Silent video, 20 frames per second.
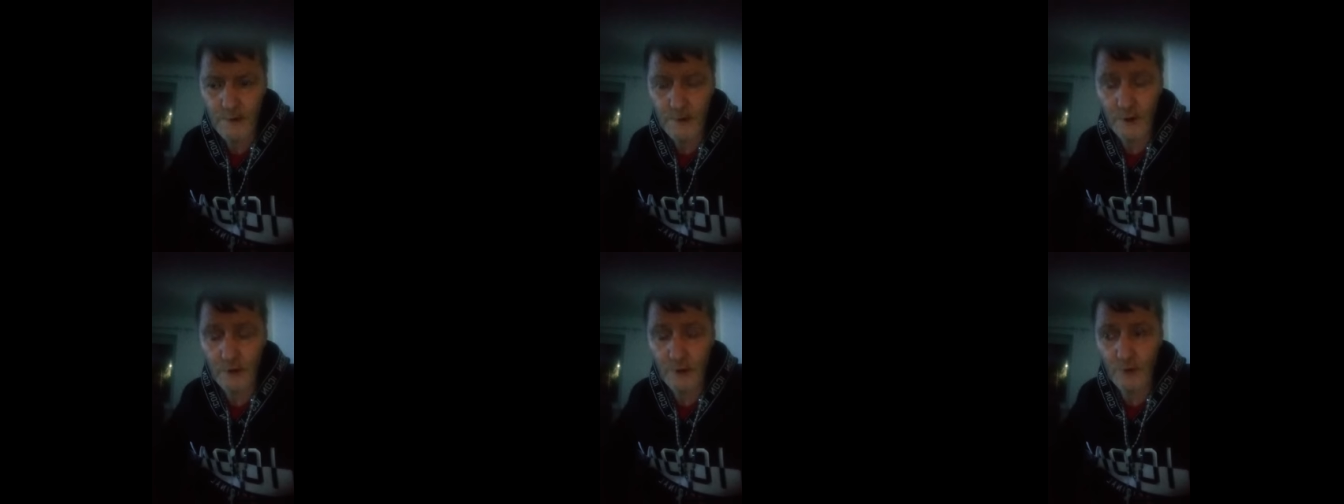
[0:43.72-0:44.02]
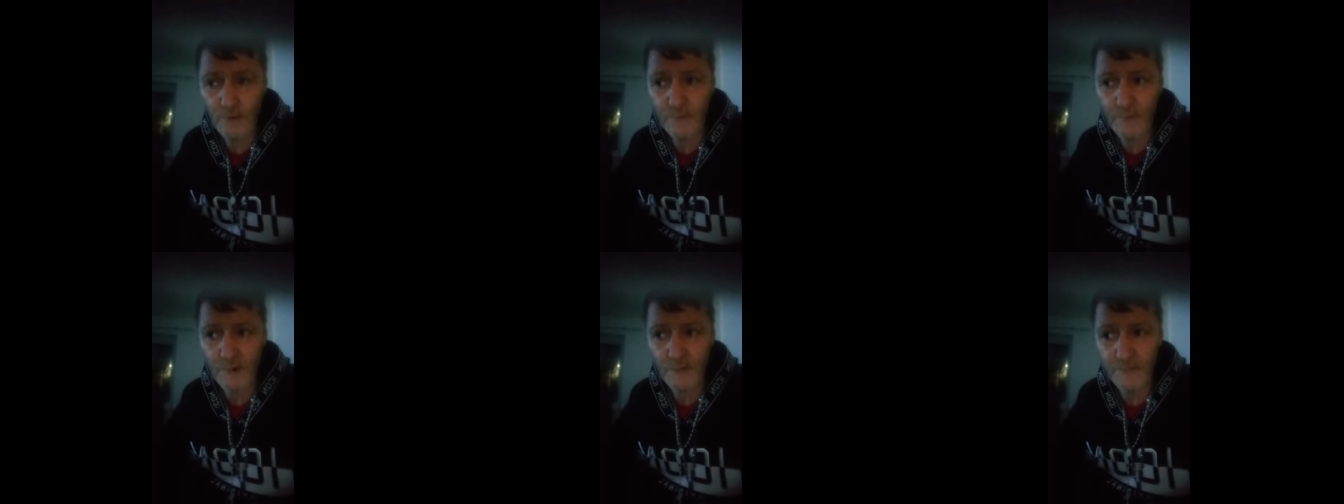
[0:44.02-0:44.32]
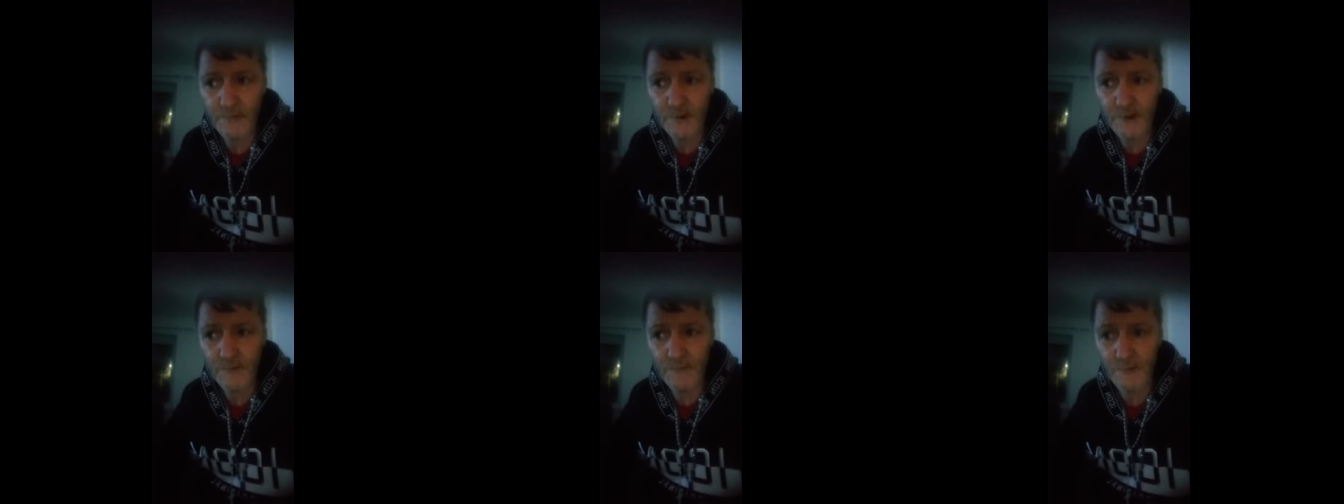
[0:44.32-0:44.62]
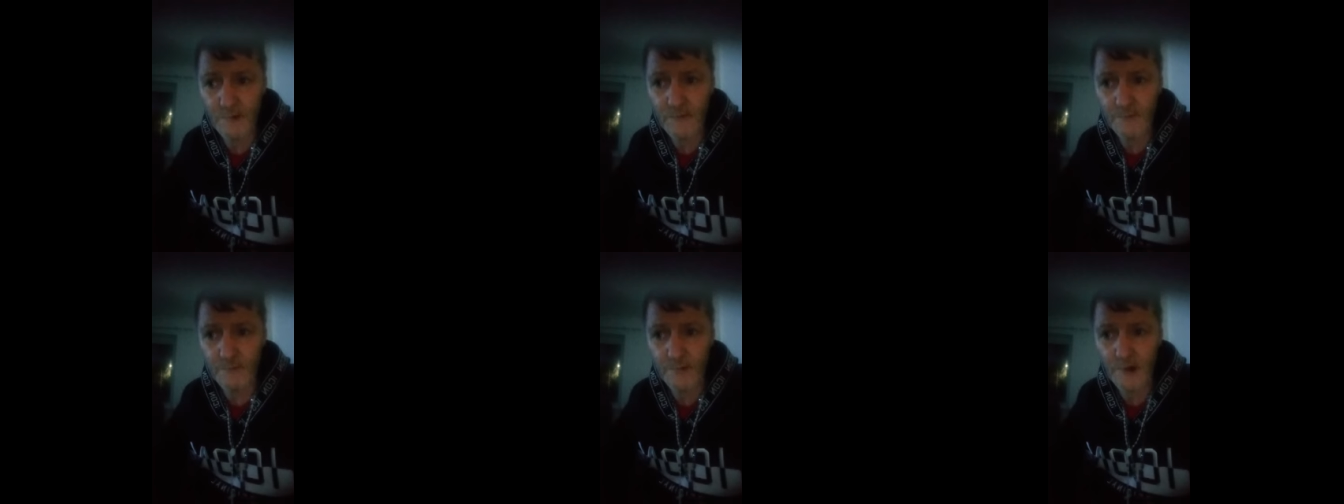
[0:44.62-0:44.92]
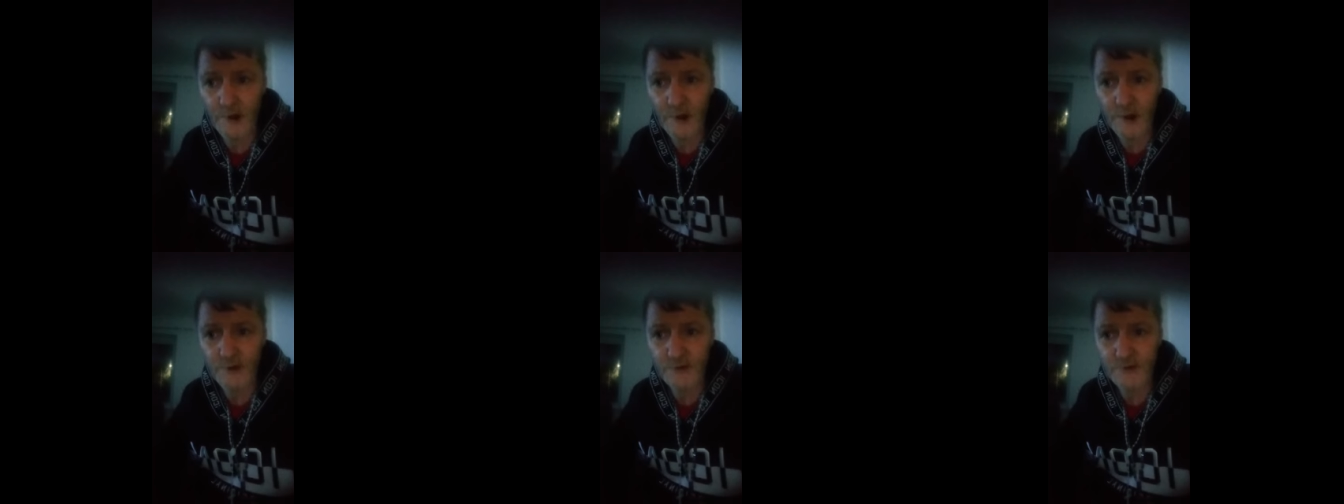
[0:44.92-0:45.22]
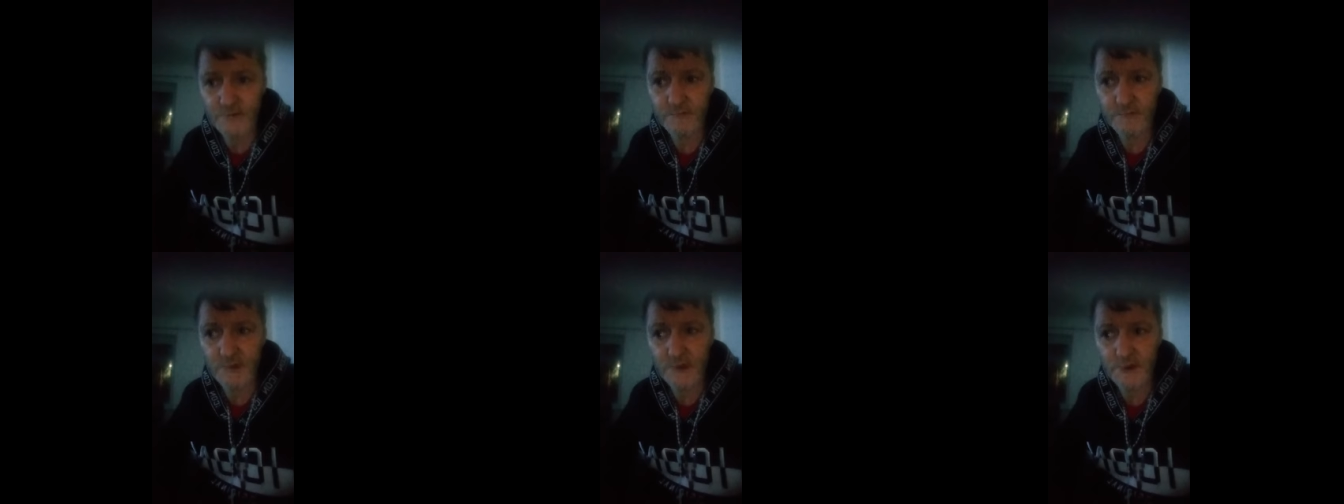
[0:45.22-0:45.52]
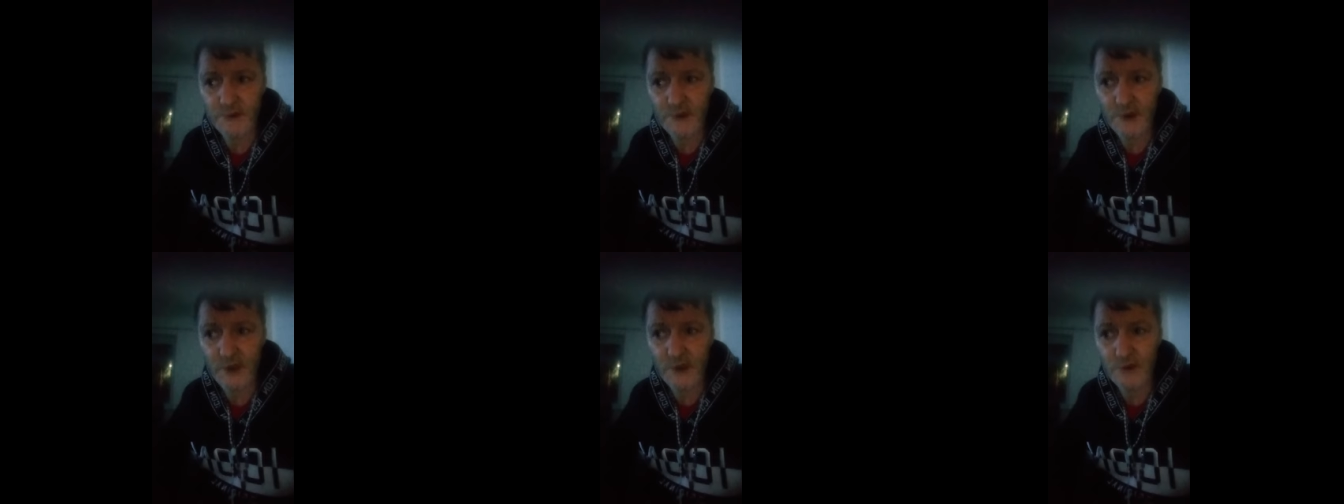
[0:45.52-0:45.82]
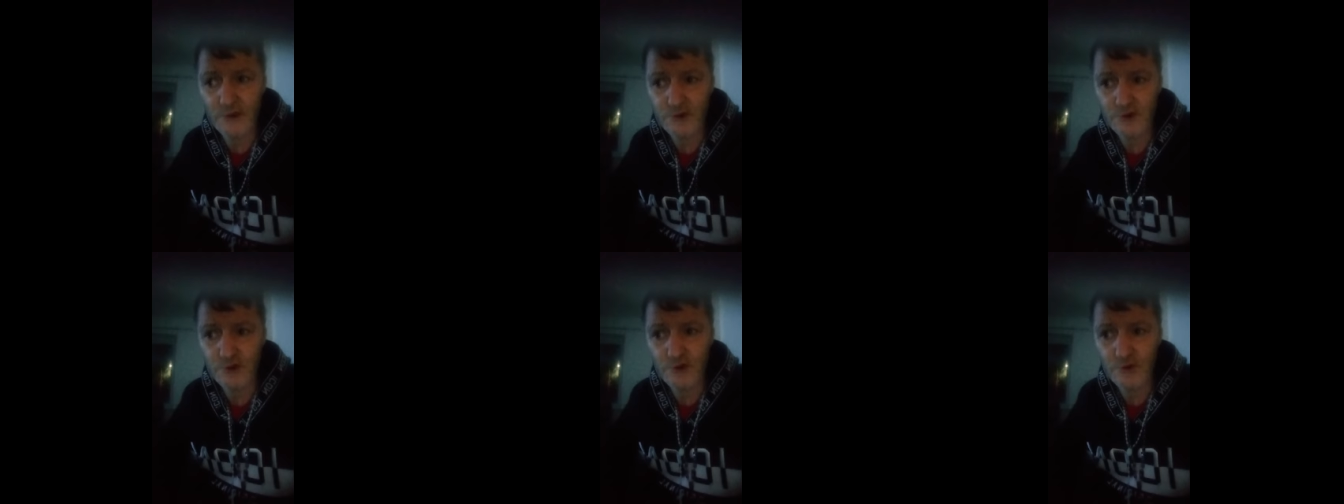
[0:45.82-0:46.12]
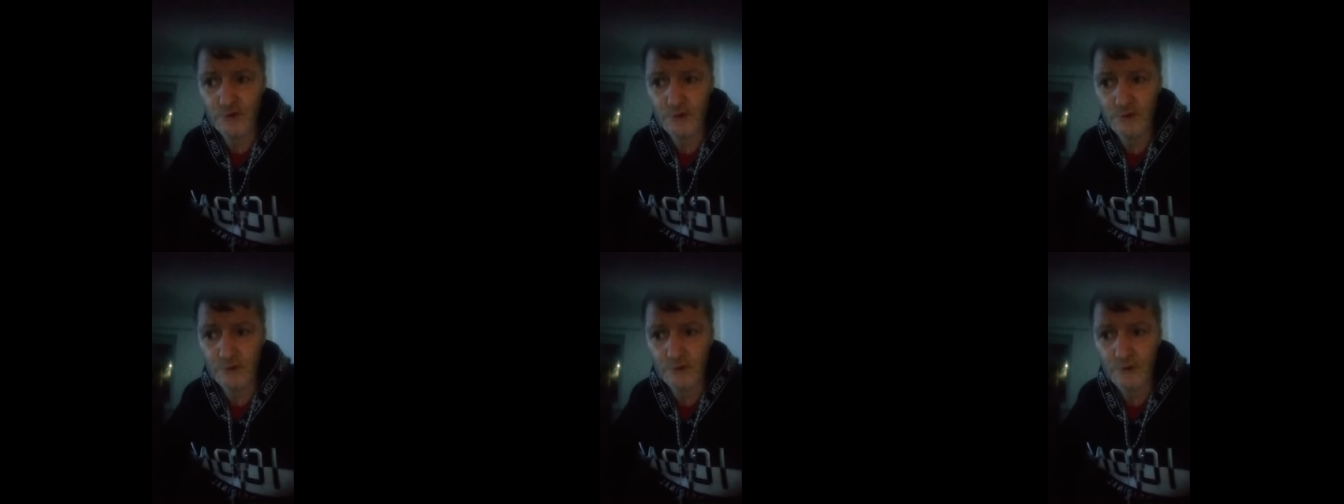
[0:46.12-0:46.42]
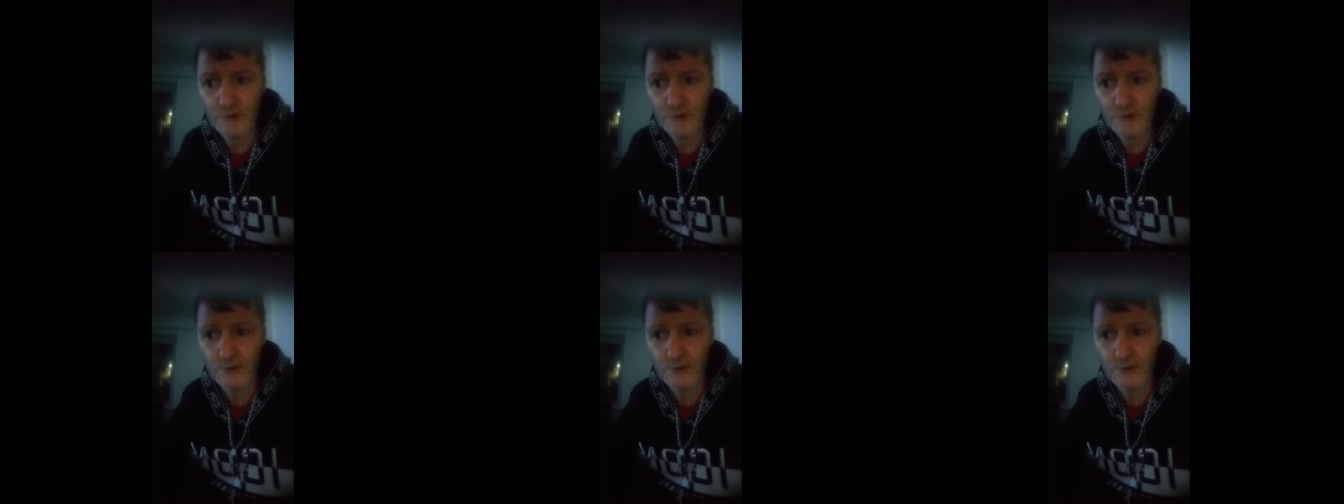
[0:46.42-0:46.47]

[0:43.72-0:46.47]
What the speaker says: A couple of people have brought it to my attention.